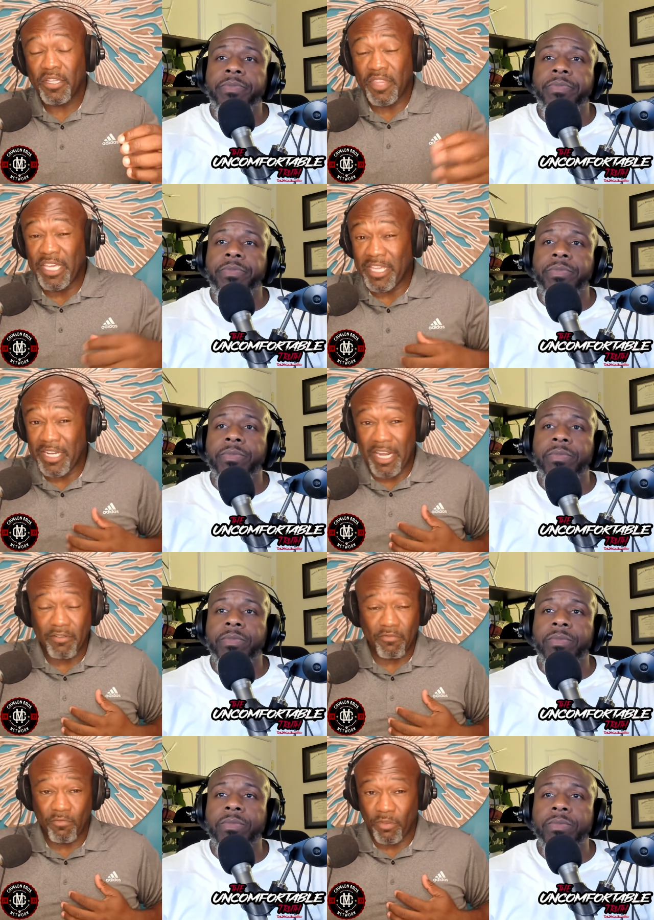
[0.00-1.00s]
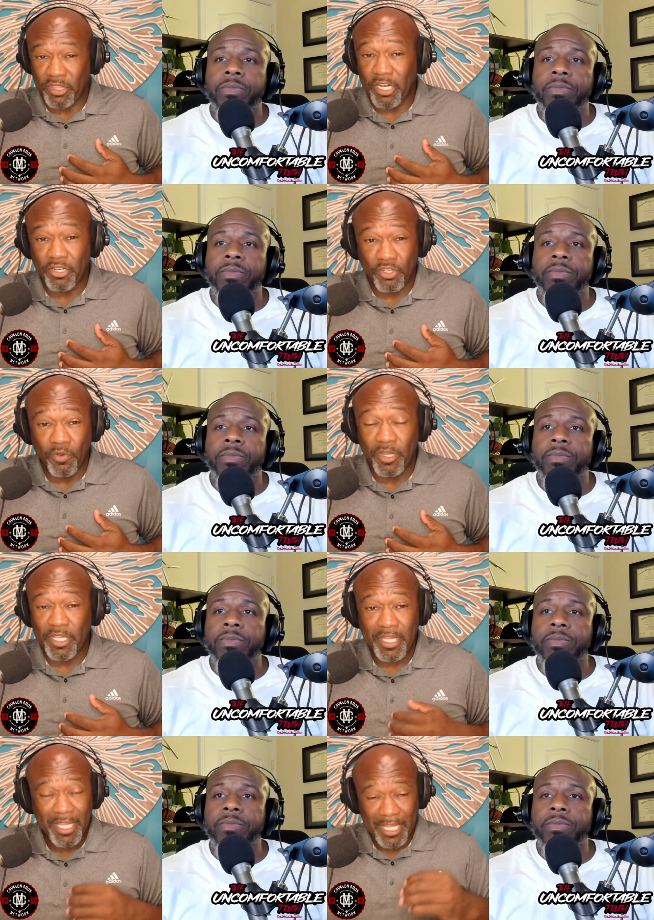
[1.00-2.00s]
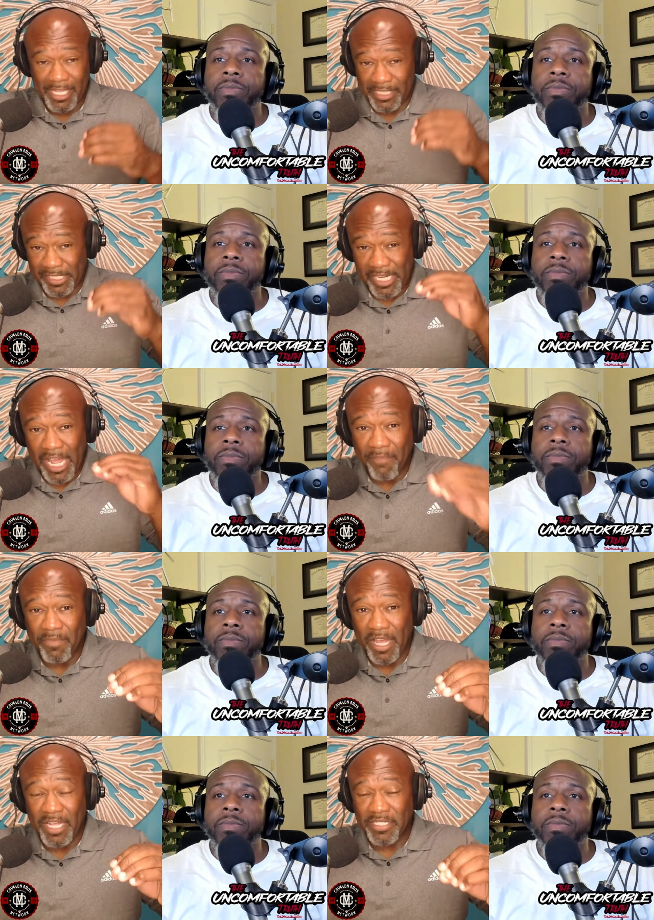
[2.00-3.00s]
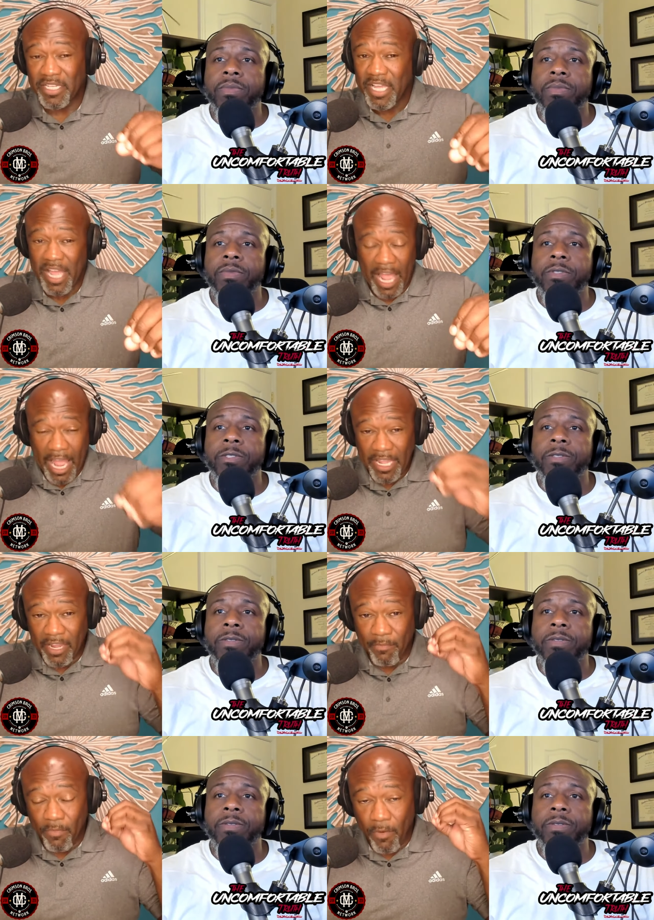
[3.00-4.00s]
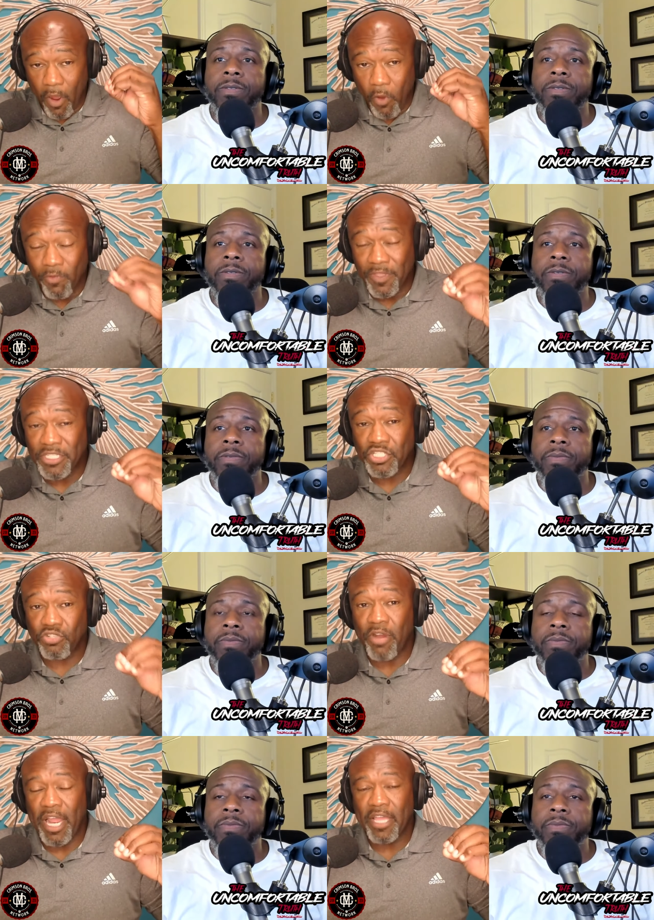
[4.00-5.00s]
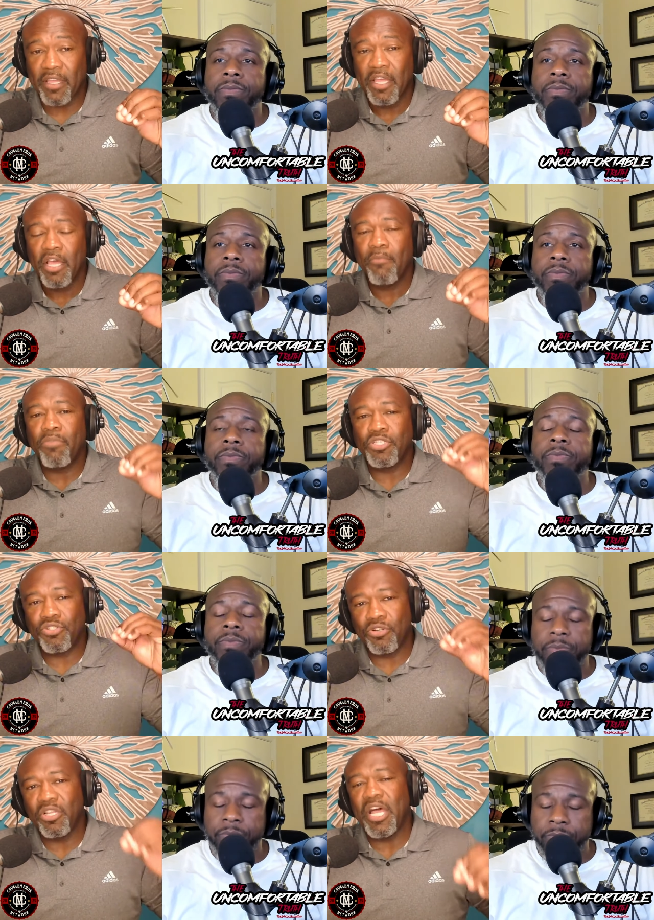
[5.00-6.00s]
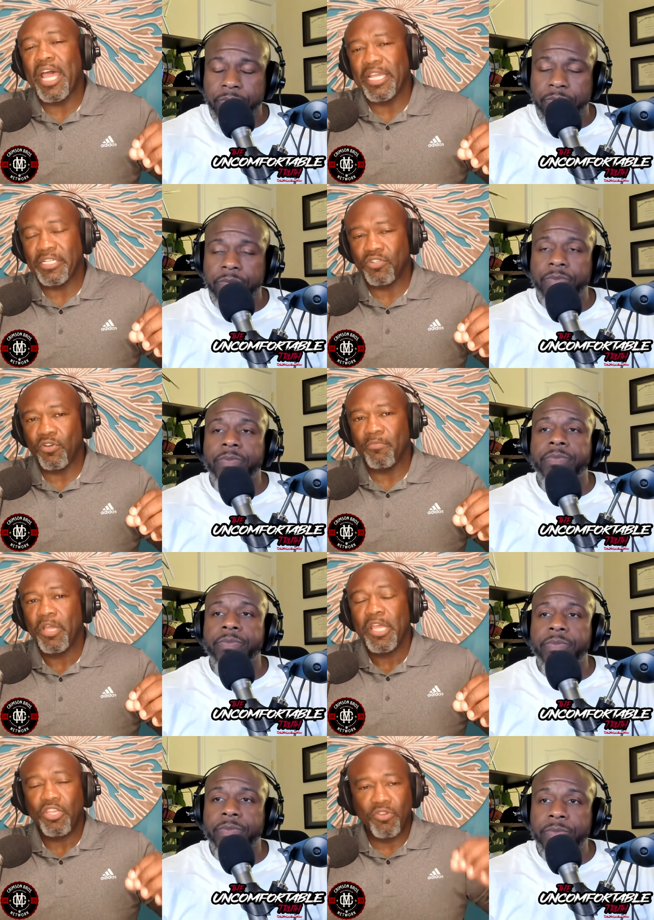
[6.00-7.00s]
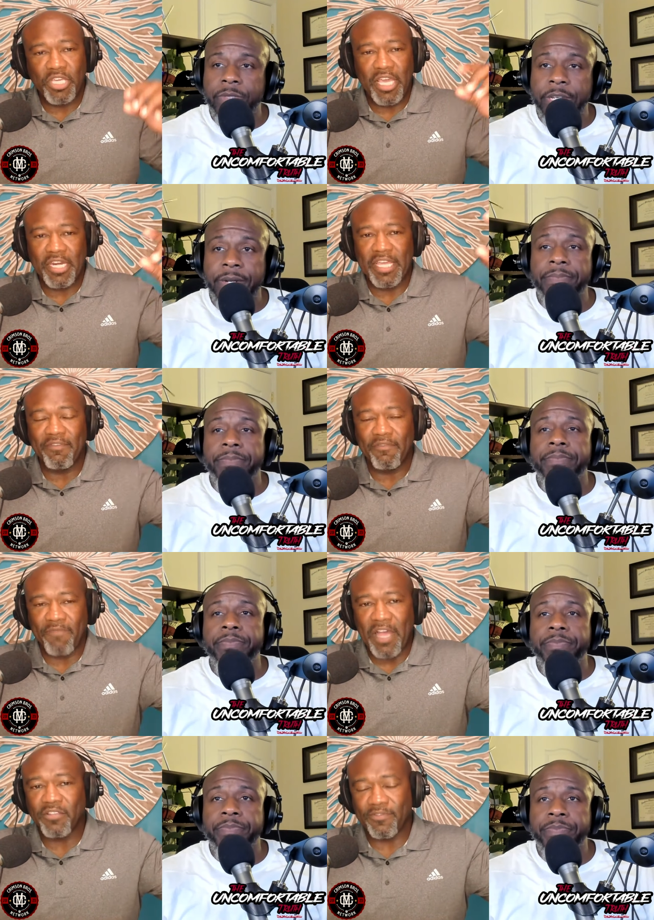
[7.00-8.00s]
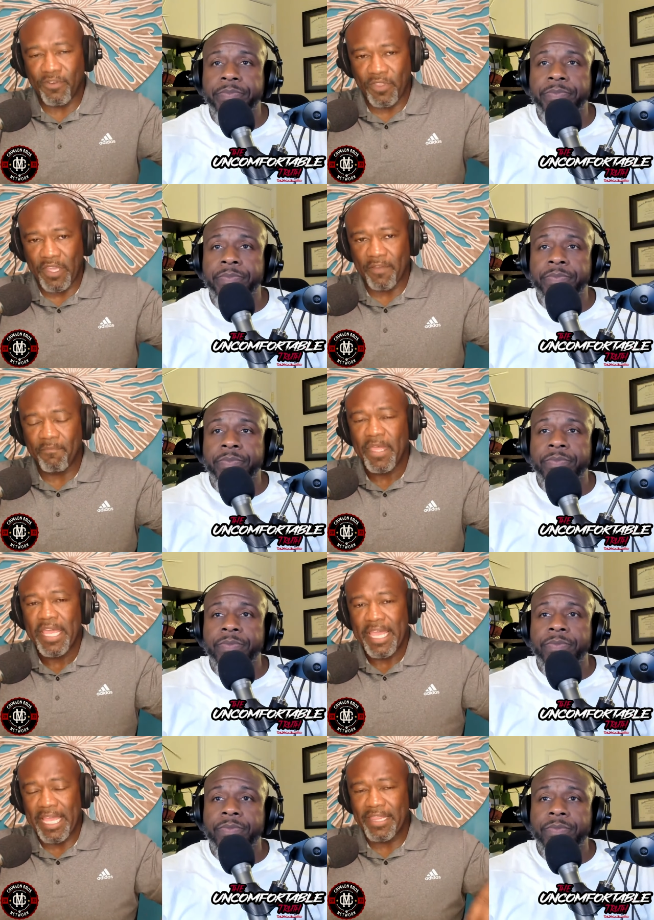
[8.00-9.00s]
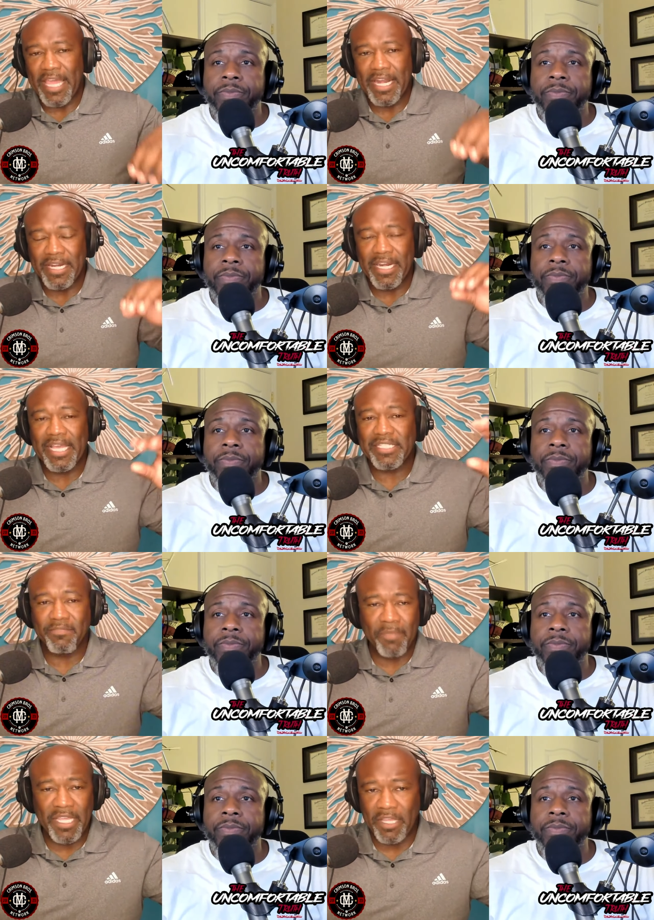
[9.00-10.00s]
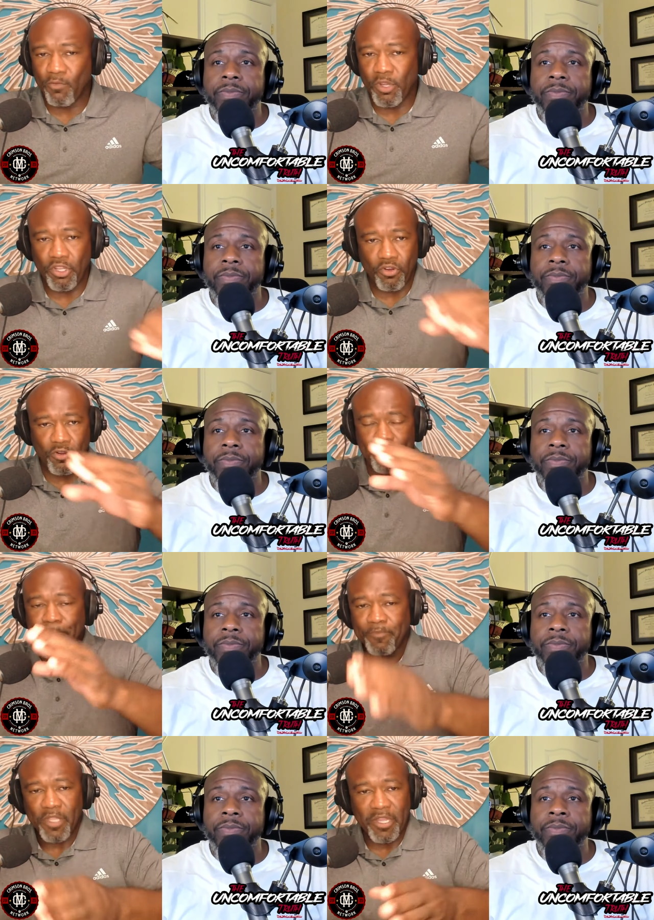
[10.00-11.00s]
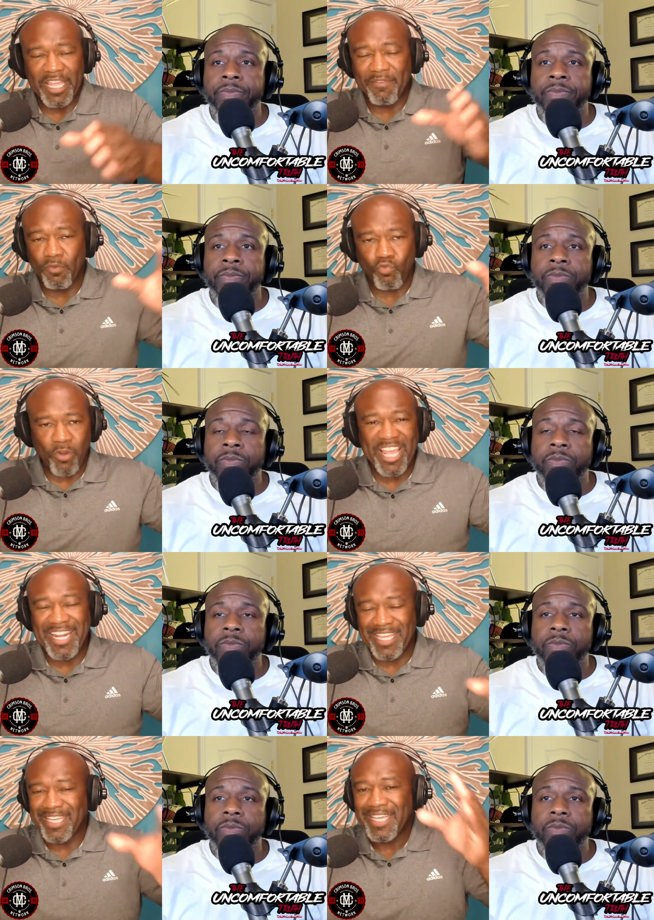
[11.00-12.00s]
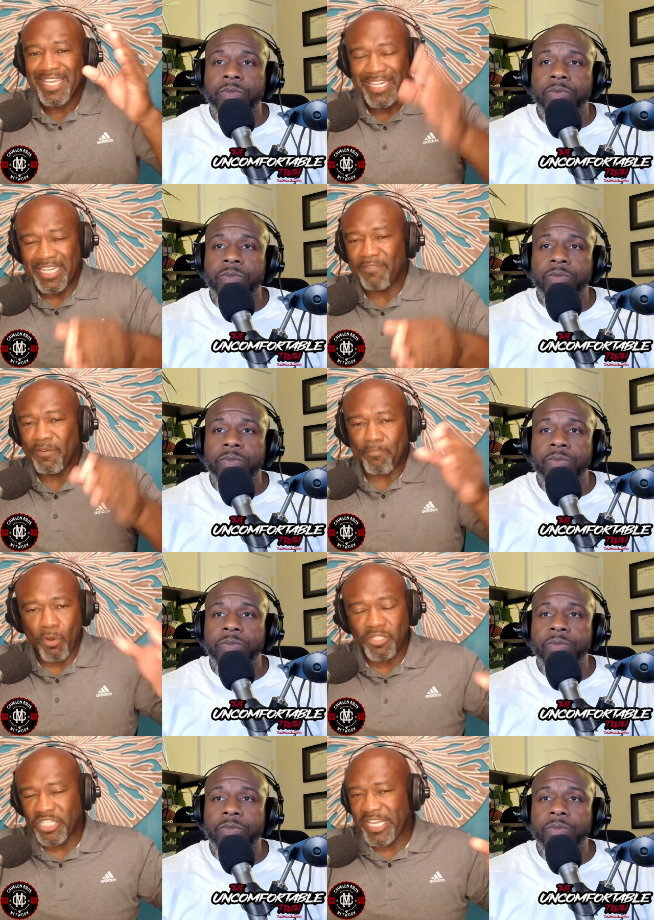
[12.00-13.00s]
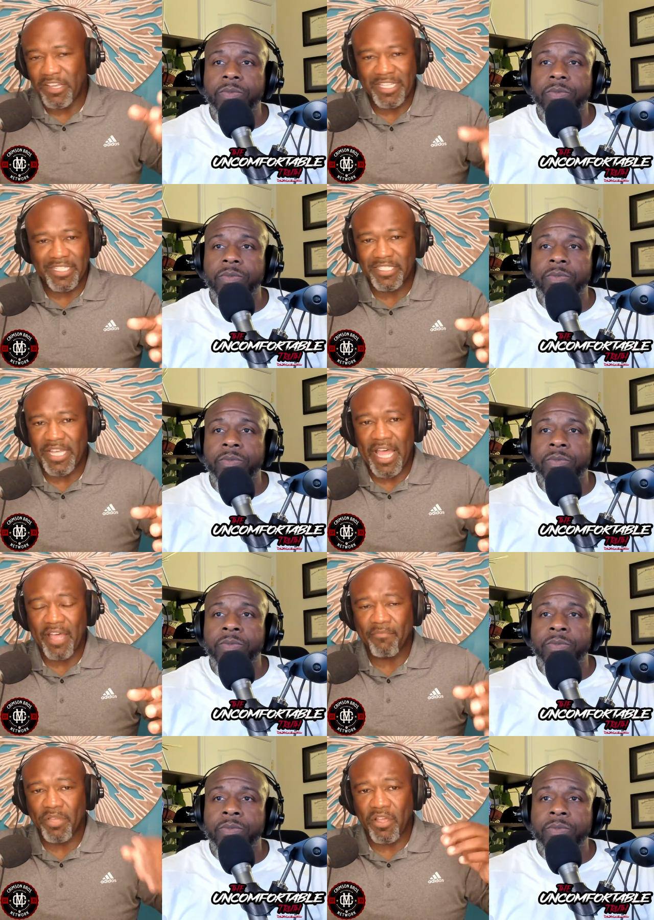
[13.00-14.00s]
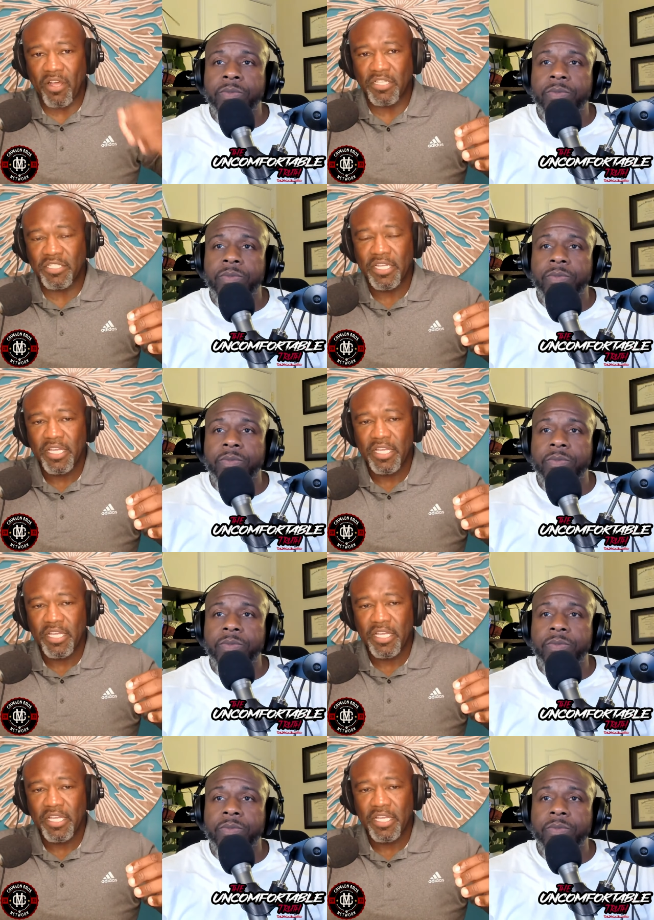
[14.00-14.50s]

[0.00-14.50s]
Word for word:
Speaker 1: thinking that what they're doing is top notch. I am on this track, but you're lying to them. You can't yep. even vouch for them in that next meeting where you're even rating different personnel at the job because